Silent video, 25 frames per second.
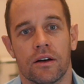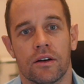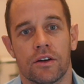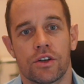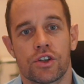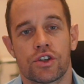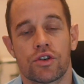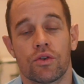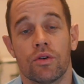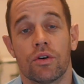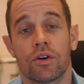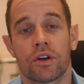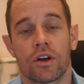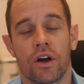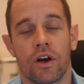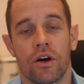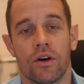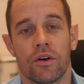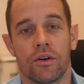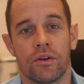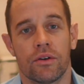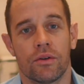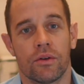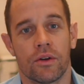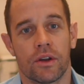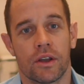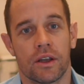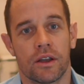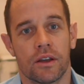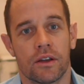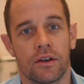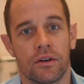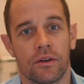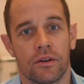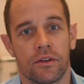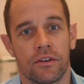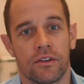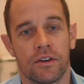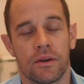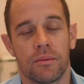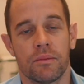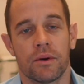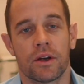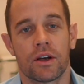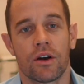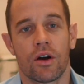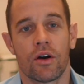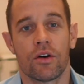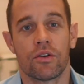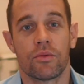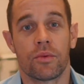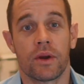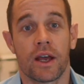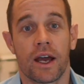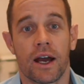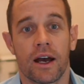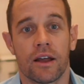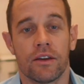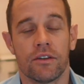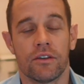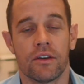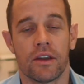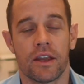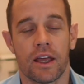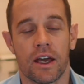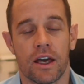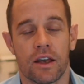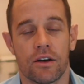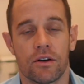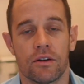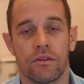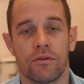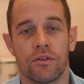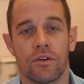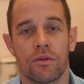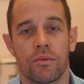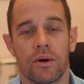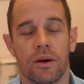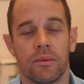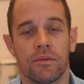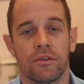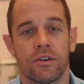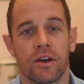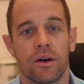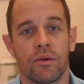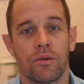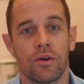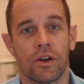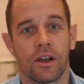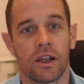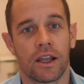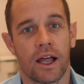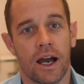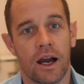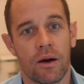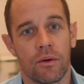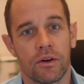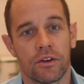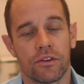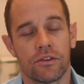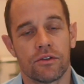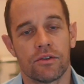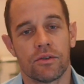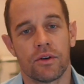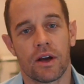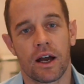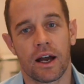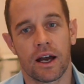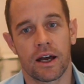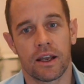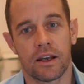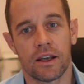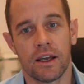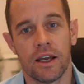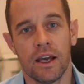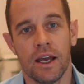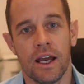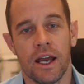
short code or the little snippet code we add to the header of your website will allow us to add